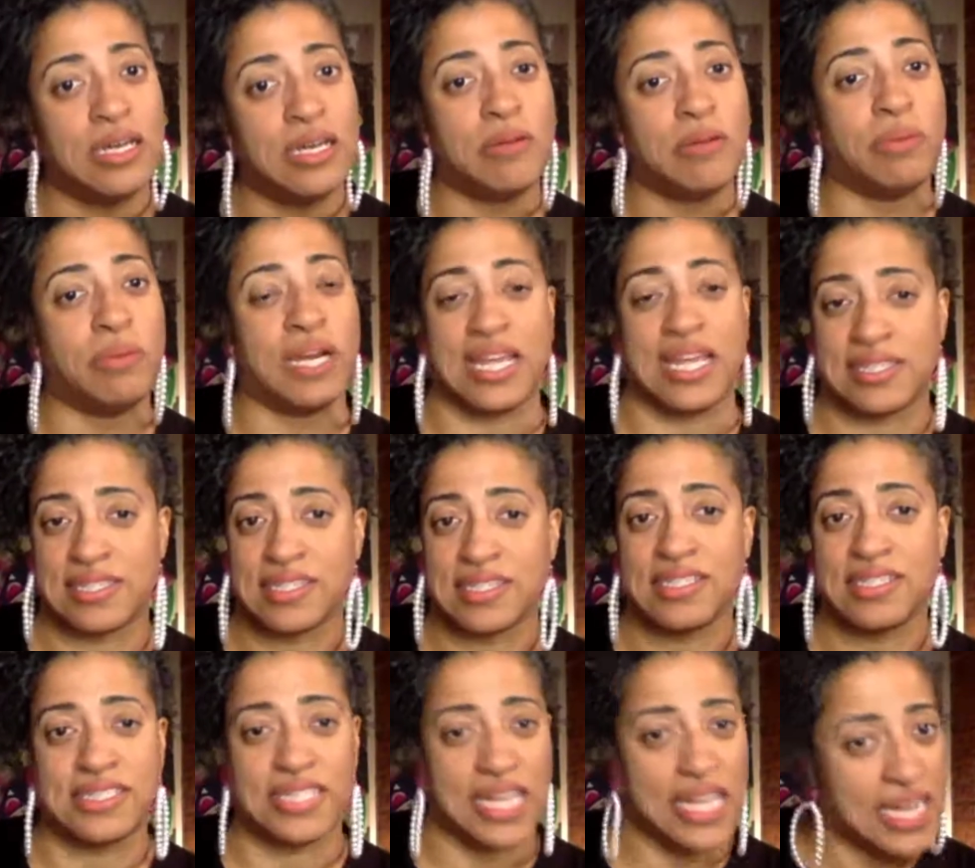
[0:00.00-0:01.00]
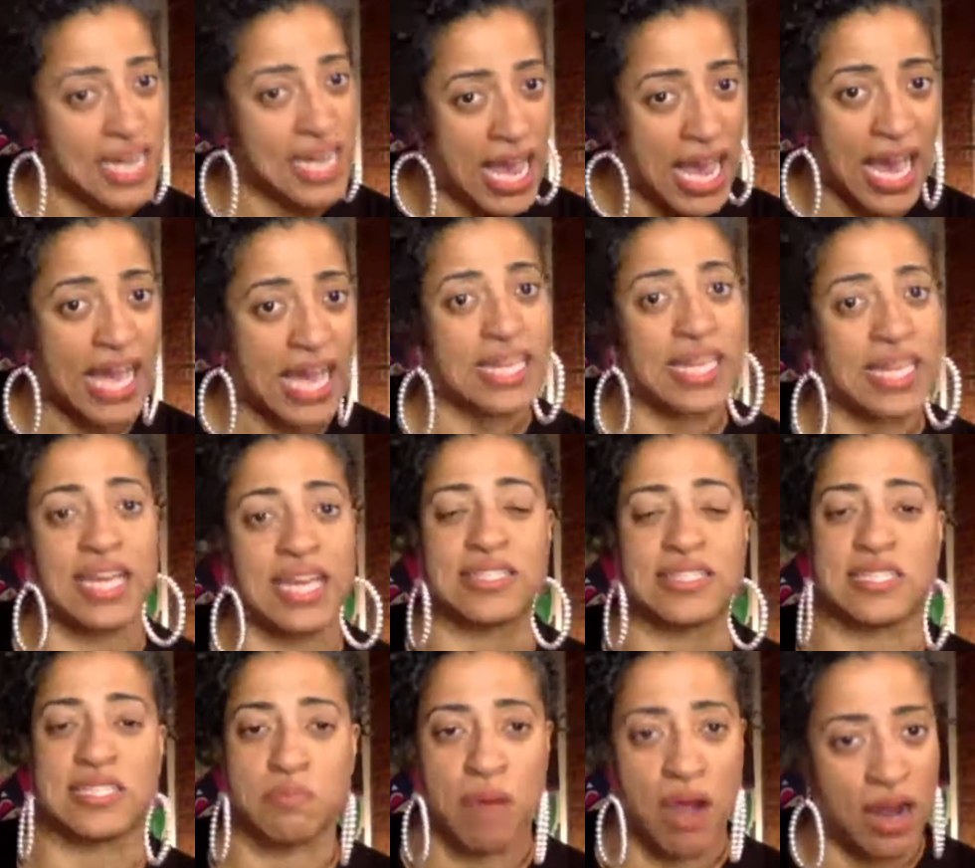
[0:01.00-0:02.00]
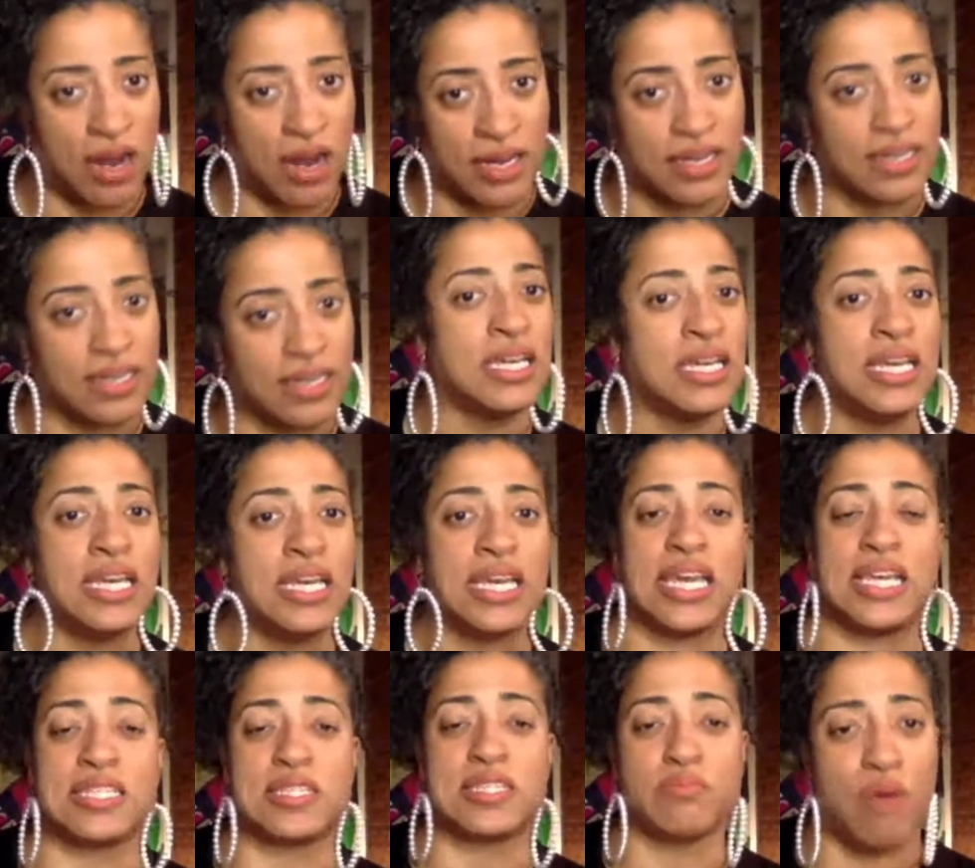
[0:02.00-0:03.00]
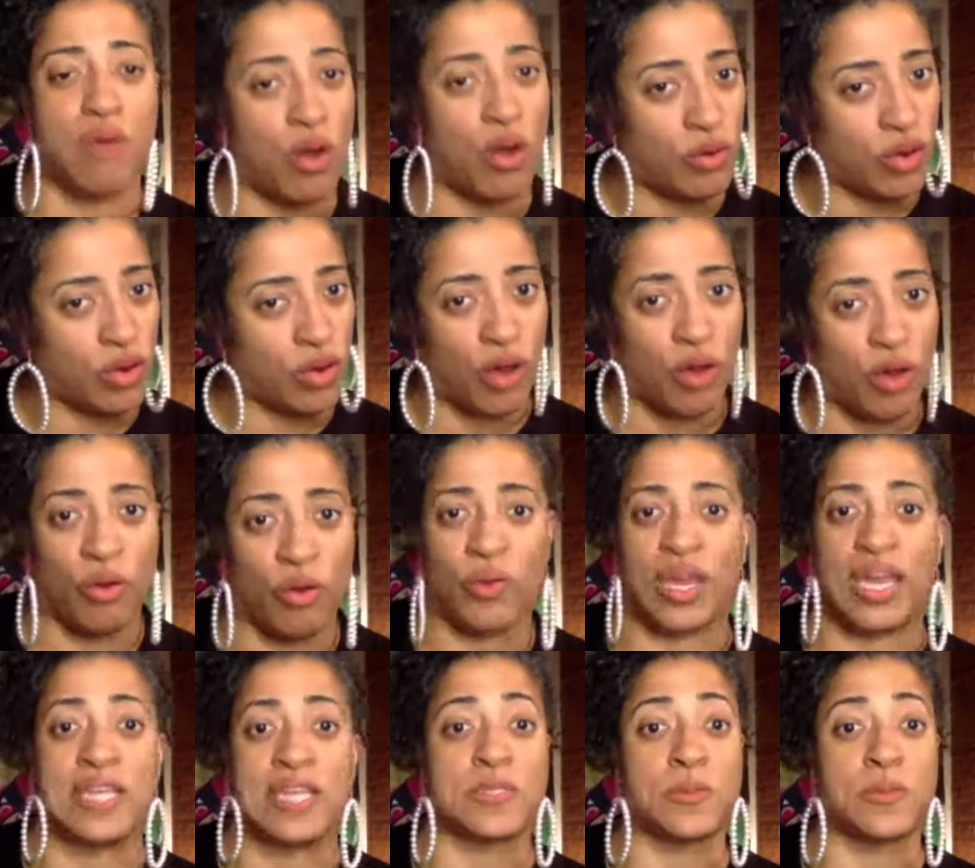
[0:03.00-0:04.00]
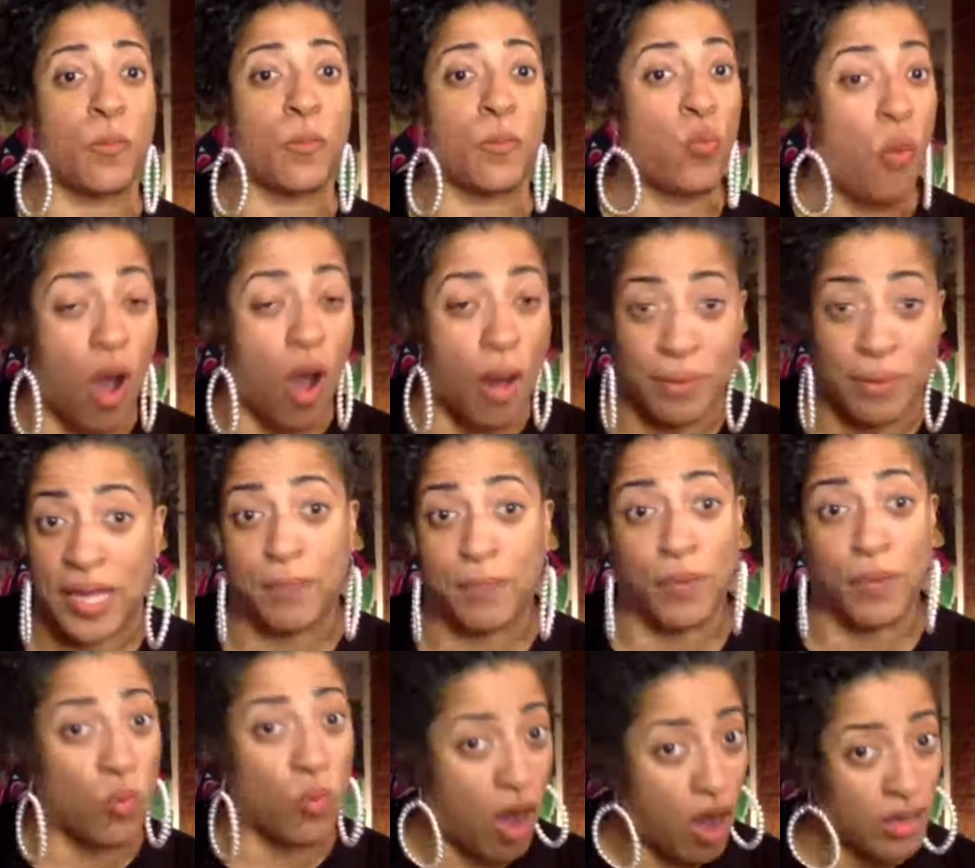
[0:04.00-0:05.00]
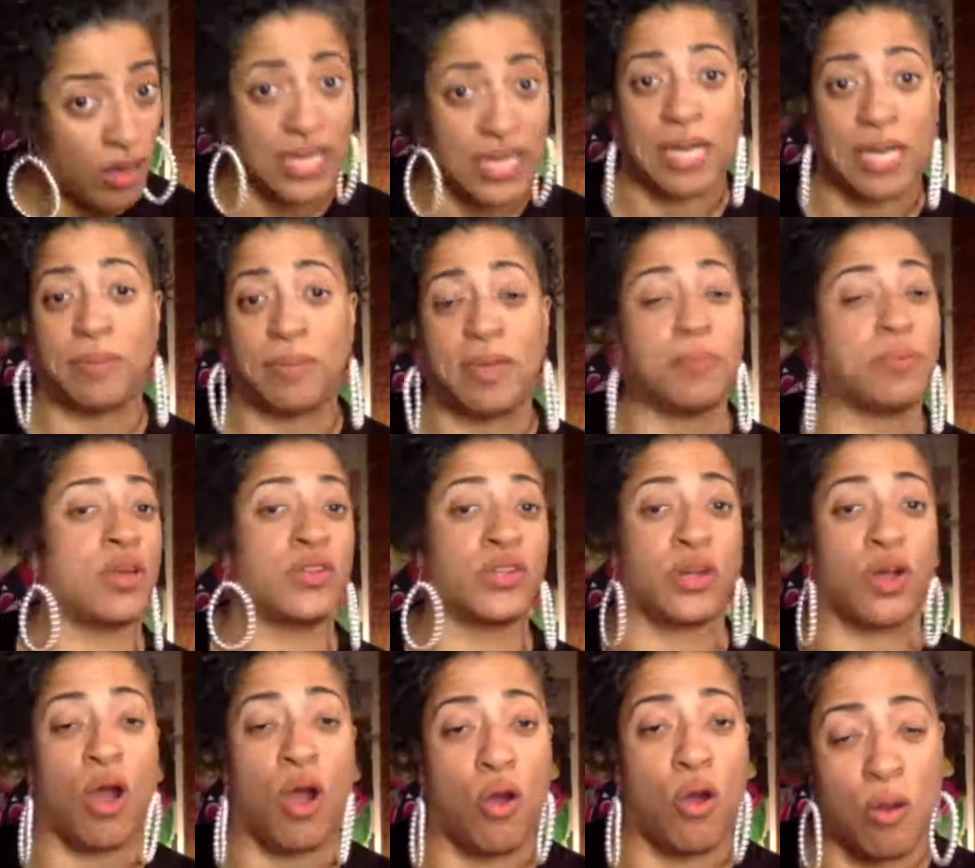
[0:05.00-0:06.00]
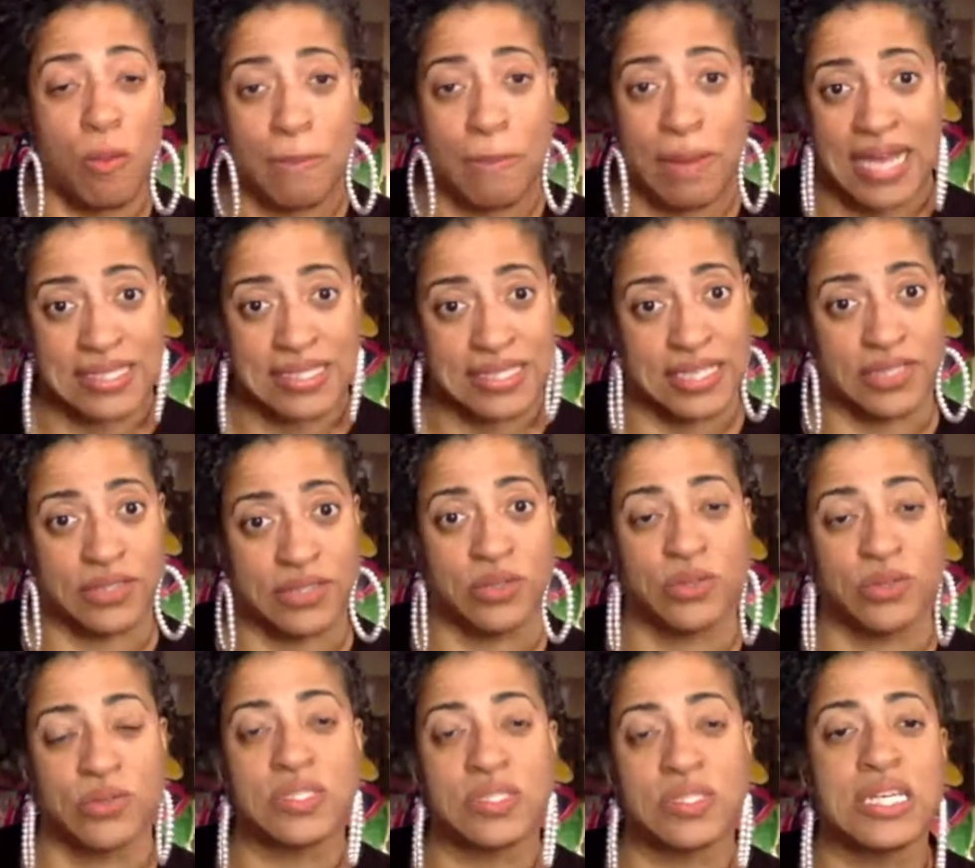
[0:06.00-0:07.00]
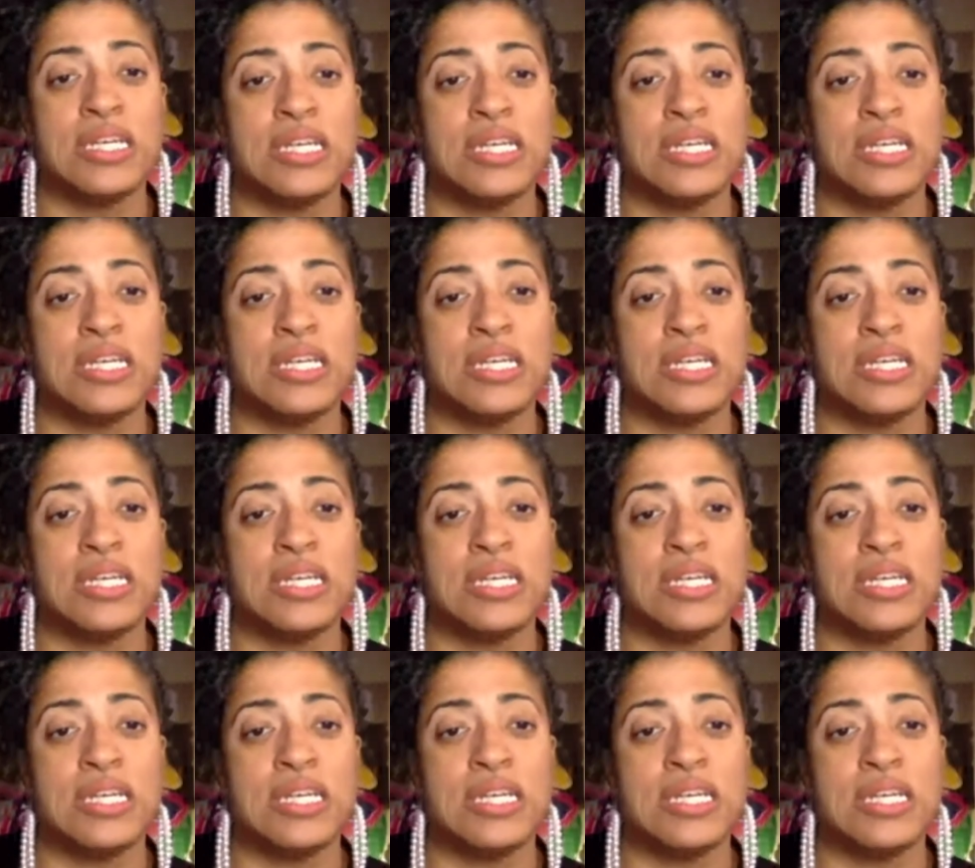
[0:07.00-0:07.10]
but it's DDOT, it's SMART, it's MOGO, it's people walking, people on their own bicycles,